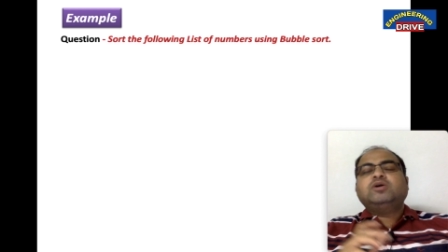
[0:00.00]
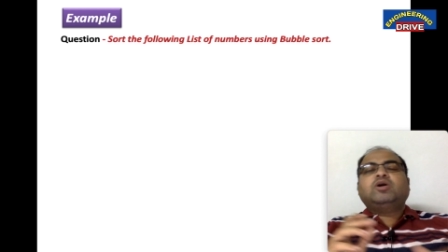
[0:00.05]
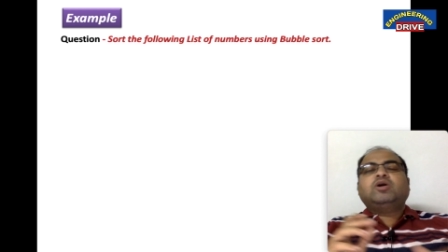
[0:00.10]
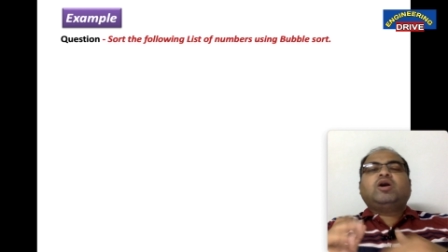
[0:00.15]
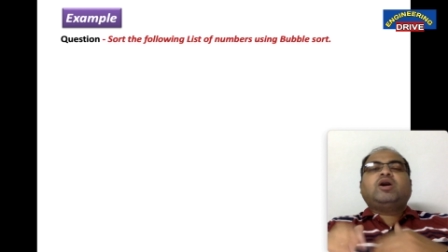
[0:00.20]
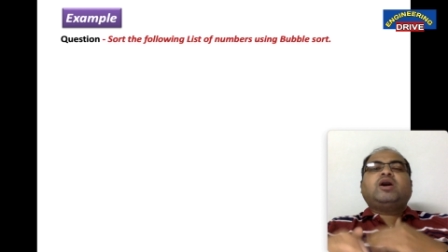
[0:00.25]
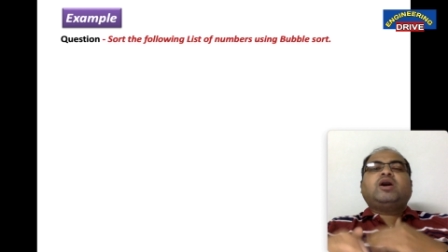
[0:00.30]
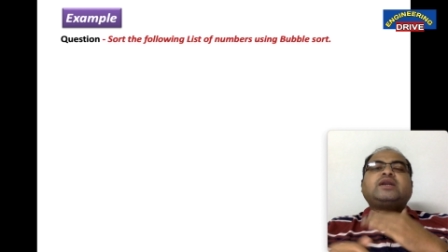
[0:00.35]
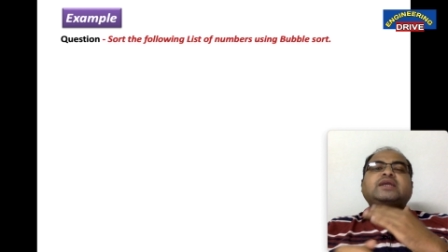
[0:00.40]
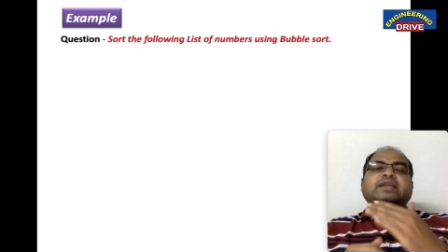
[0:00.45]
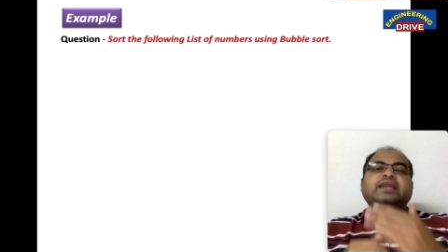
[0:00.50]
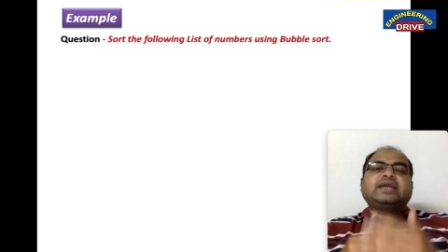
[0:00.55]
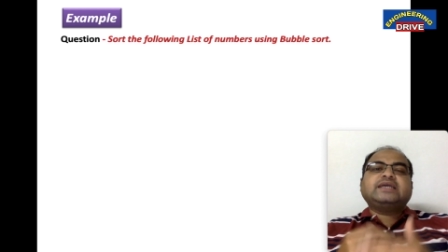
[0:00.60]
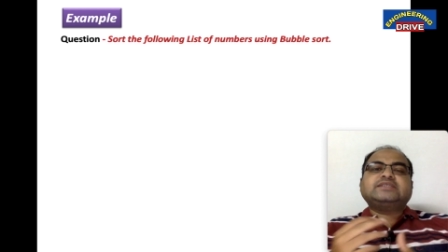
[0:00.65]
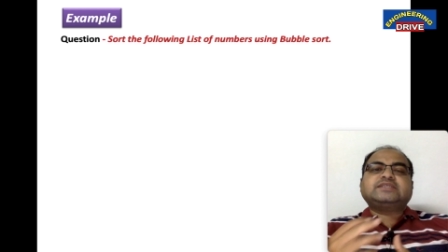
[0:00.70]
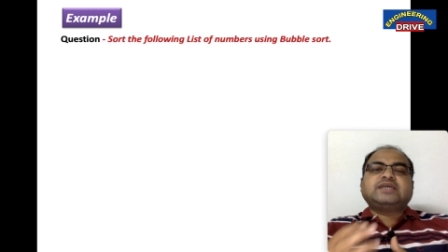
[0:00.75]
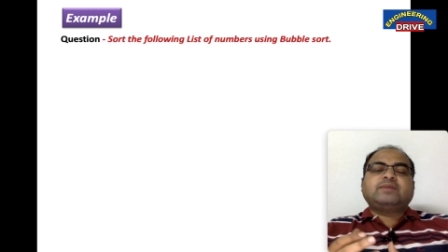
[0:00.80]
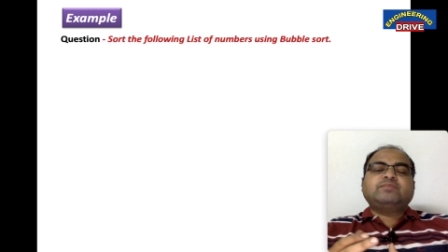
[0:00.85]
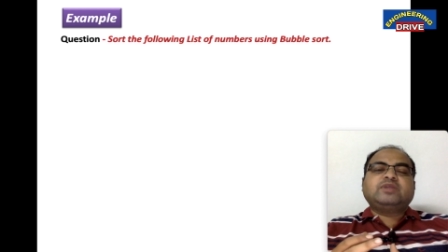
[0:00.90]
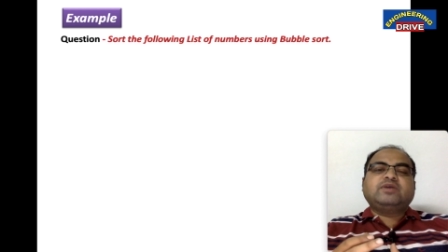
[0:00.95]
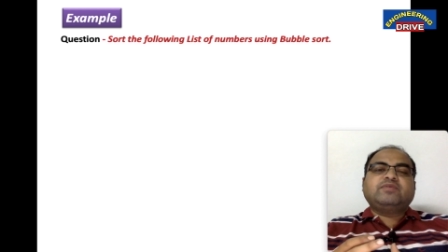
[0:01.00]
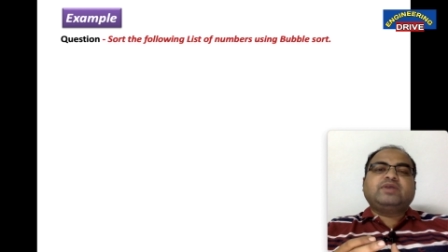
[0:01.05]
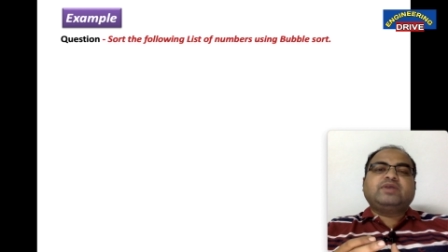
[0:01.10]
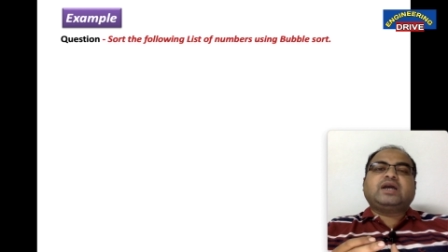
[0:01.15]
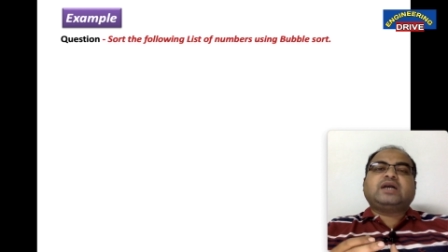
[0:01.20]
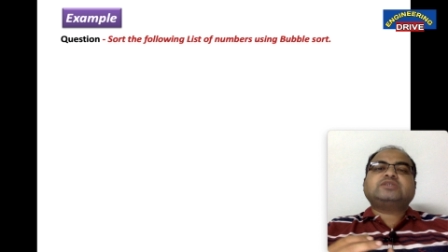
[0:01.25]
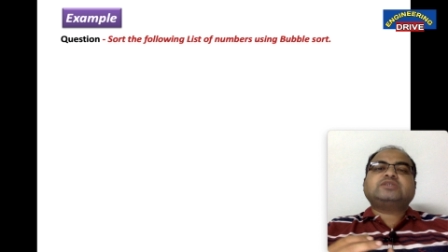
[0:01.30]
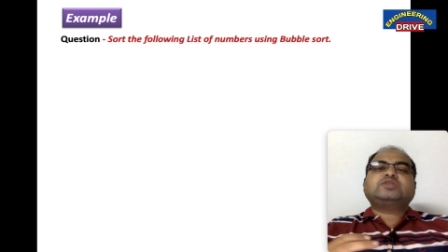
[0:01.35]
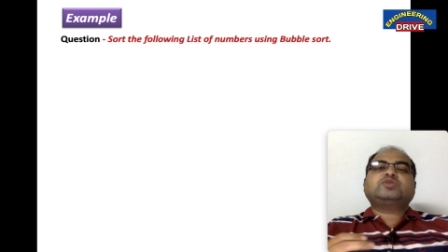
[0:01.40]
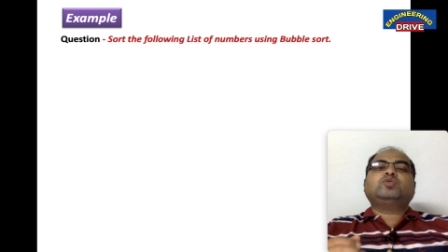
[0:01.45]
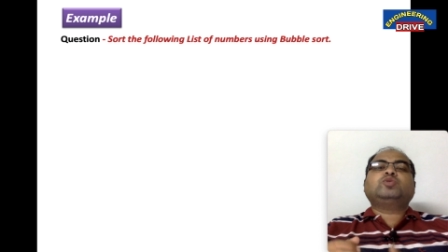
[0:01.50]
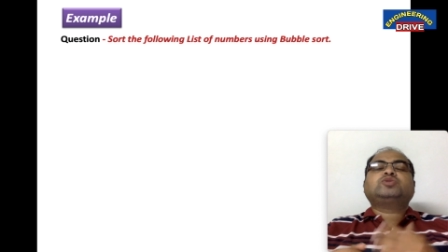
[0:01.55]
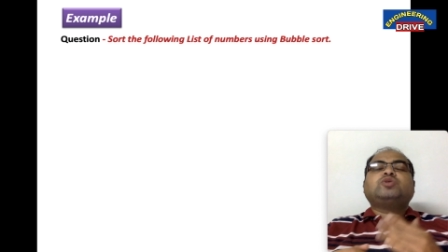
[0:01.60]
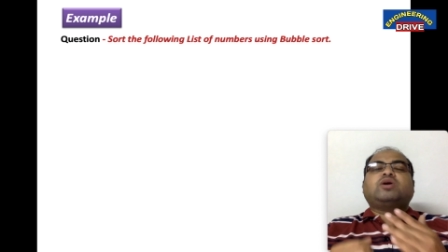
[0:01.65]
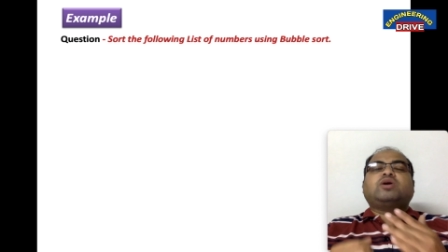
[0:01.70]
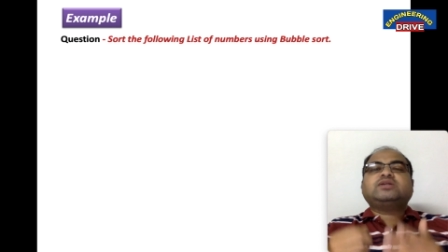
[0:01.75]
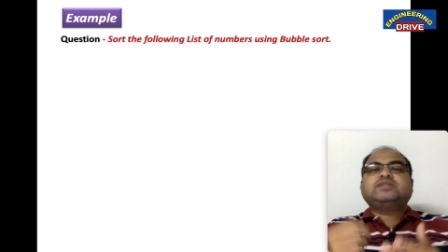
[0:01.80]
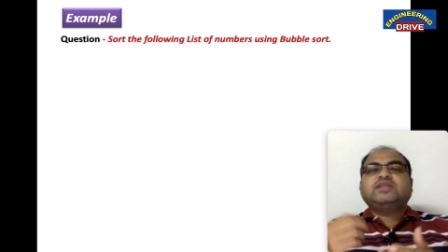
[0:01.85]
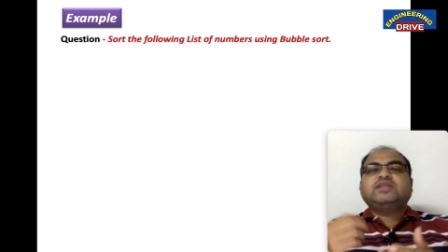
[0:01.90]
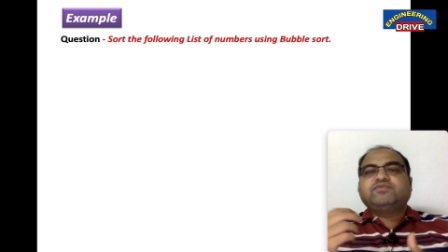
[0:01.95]
or in exam they will ask you
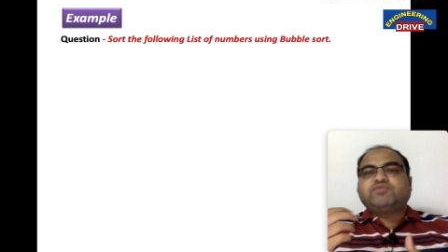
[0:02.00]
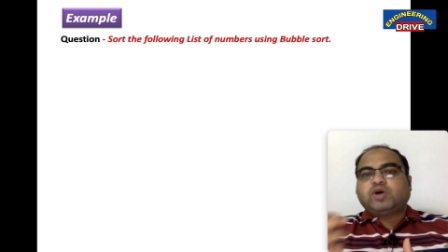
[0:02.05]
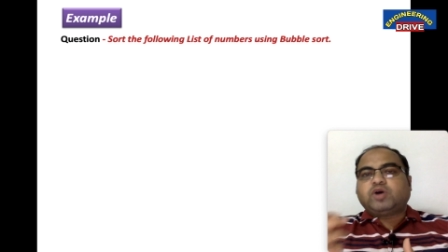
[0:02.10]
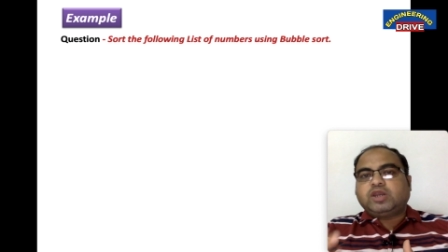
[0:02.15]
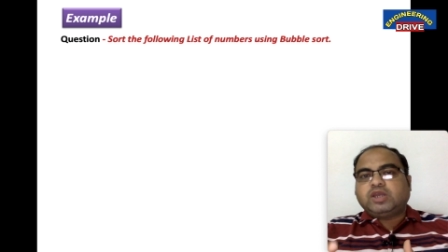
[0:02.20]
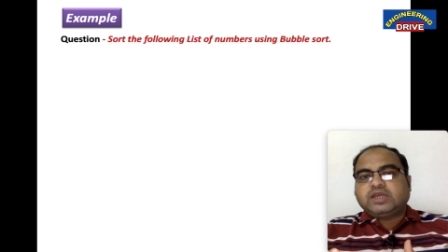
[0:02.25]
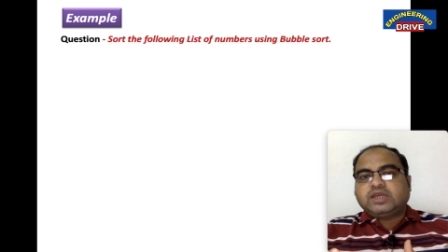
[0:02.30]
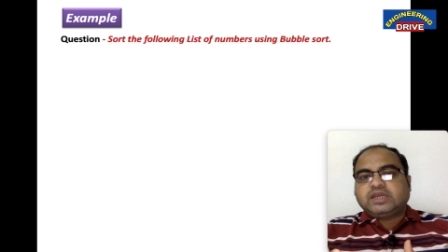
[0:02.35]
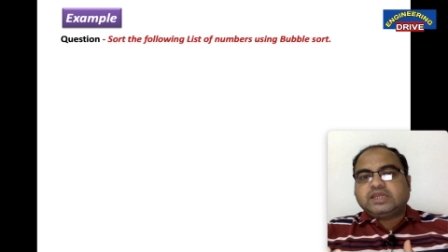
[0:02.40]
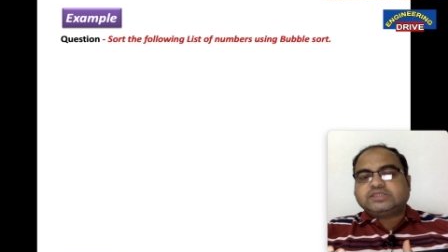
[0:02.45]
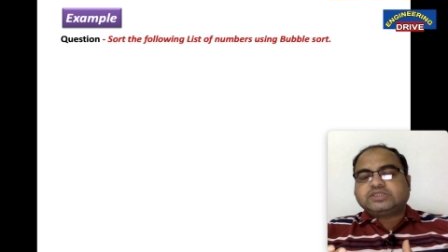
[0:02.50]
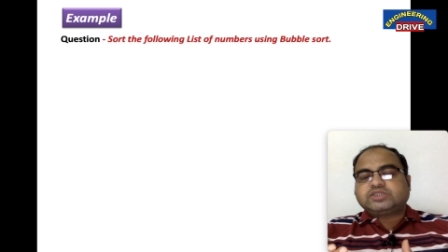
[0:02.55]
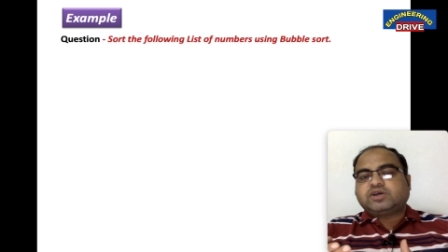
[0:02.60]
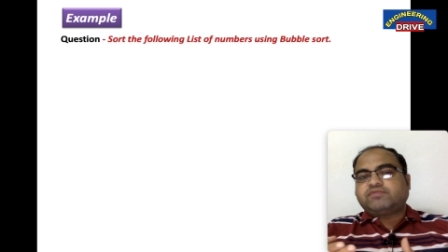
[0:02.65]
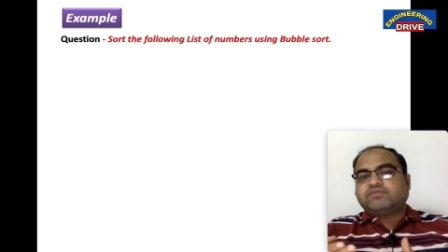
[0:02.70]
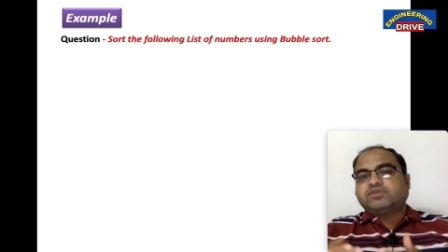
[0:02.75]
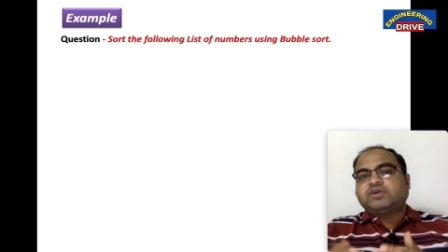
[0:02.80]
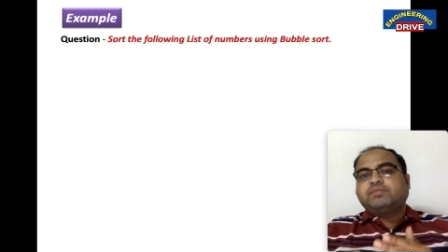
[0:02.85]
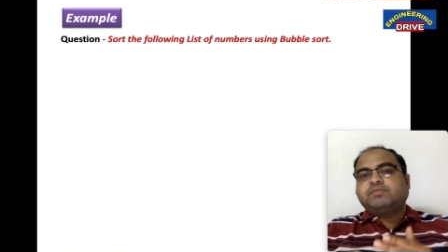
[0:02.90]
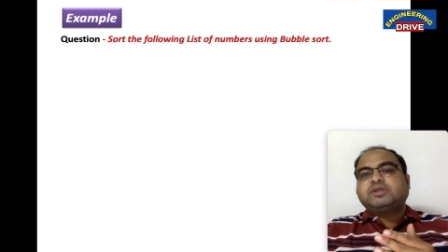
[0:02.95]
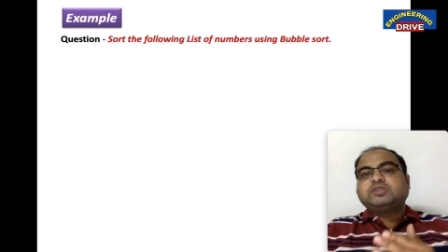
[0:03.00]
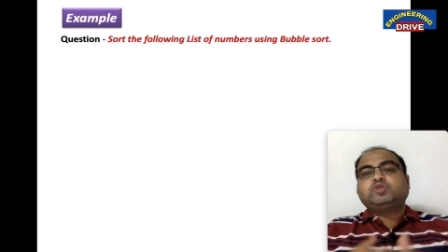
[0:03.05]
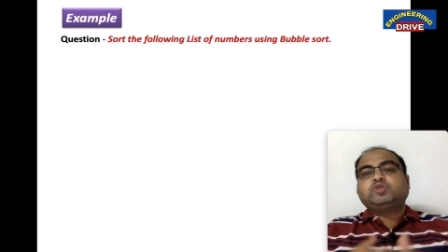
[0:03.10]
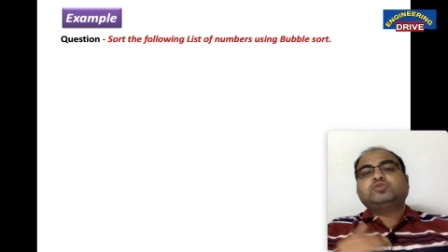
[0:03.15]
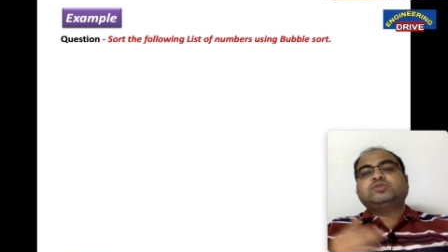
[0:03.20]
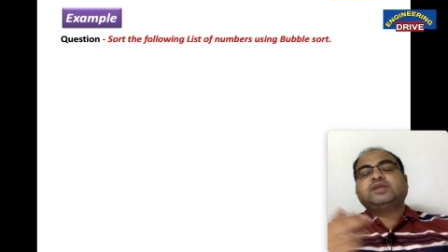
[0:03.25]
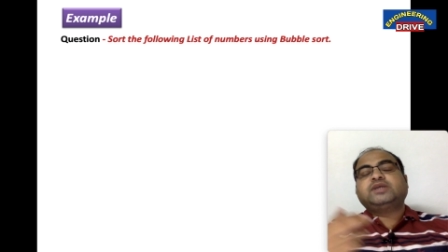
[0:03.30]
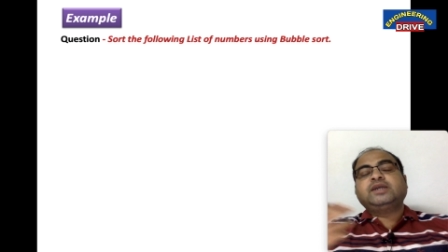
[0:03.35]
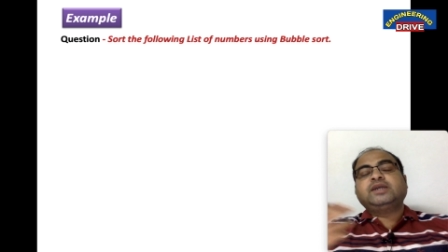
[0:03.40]
sort the following list of numbers using